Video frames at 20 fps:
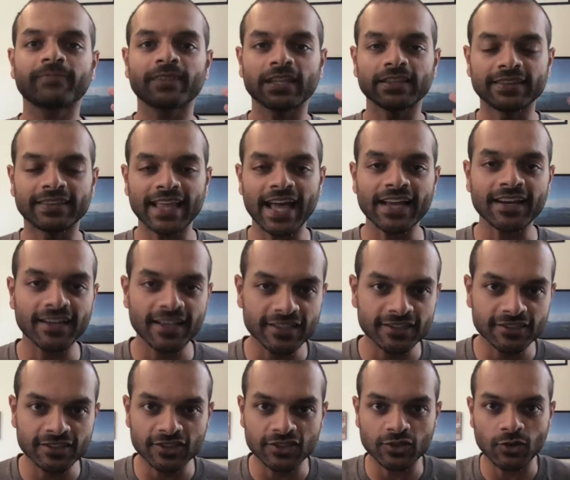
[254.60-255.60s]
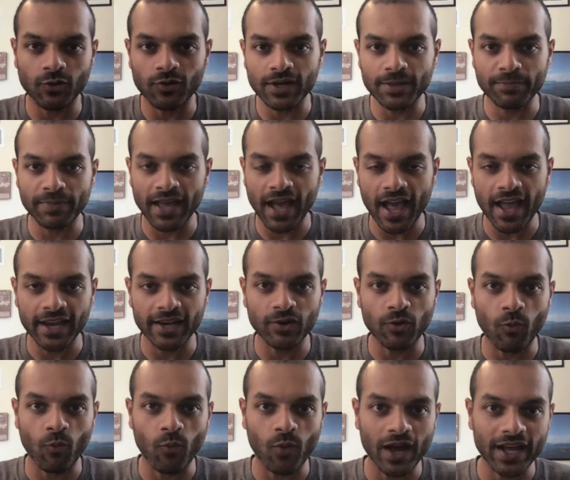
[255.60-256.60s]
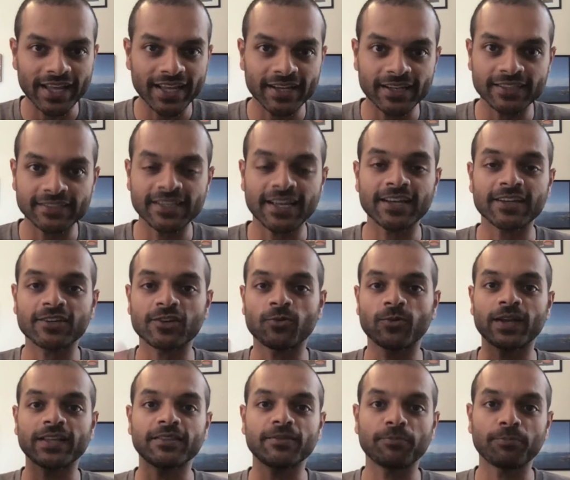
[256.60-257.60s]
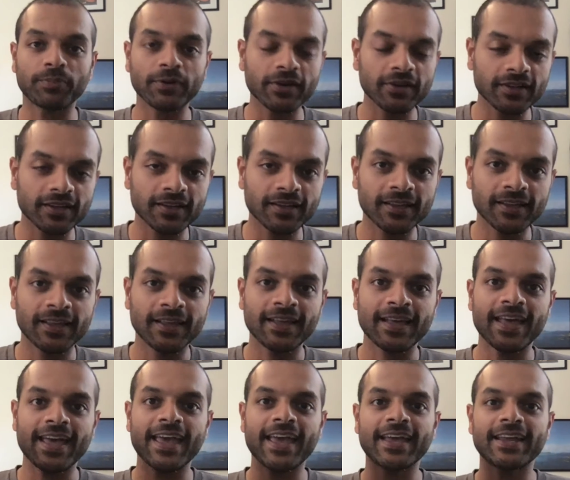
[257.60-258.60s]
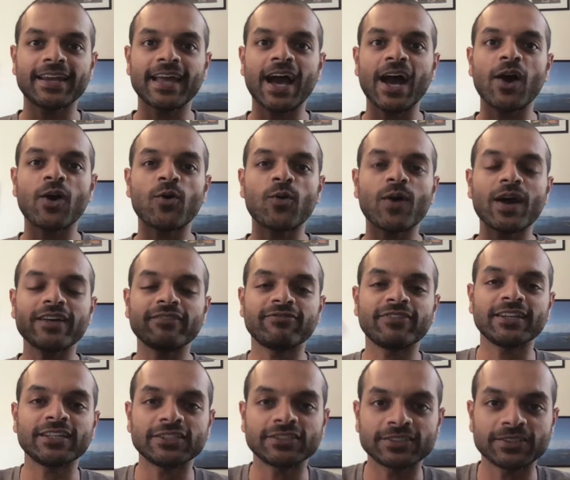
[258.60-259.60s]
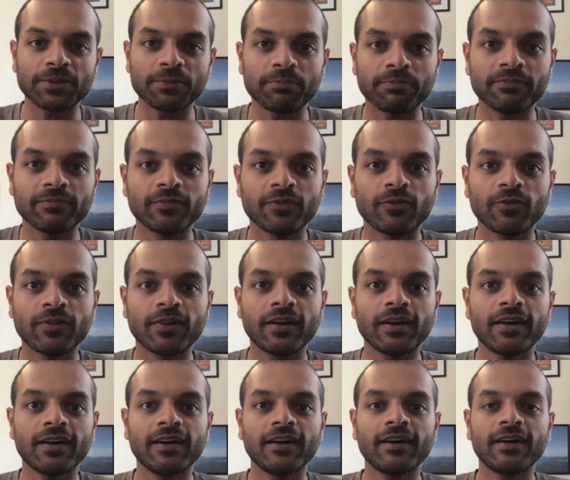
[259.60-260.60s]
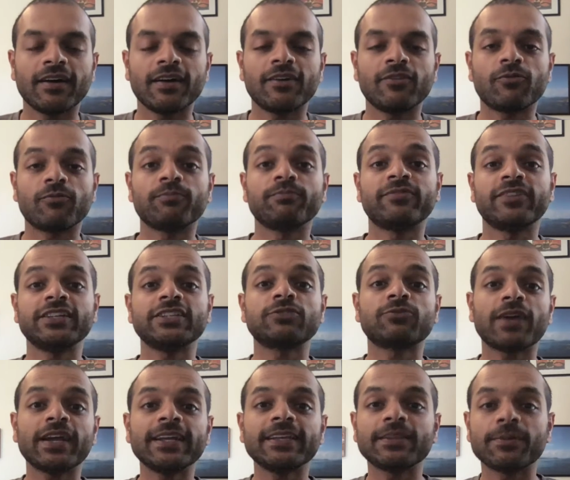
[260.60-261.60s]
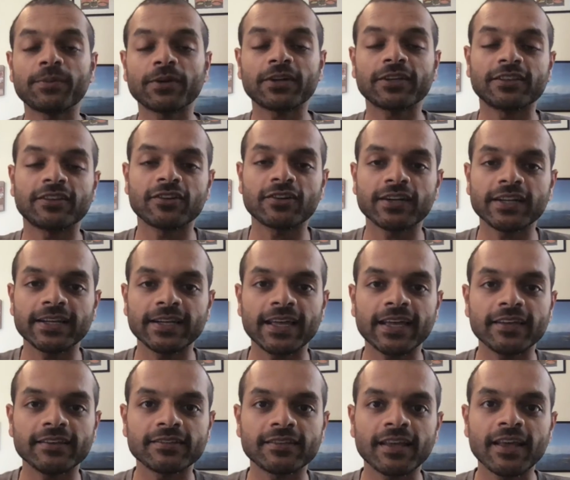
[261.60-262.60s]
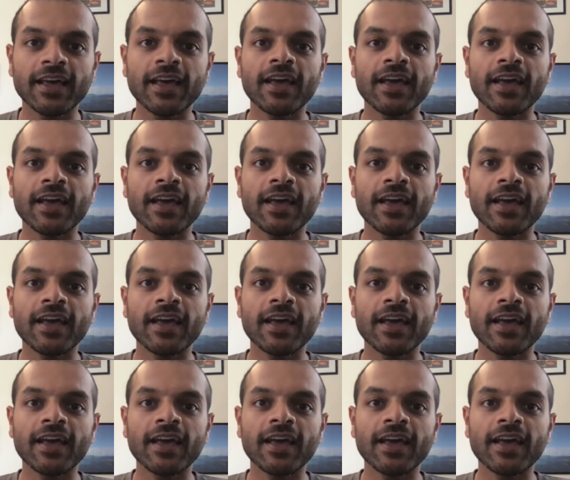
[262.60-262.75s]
that is the story behind why I decided to write the book, and how I finished writing the book in 30 days.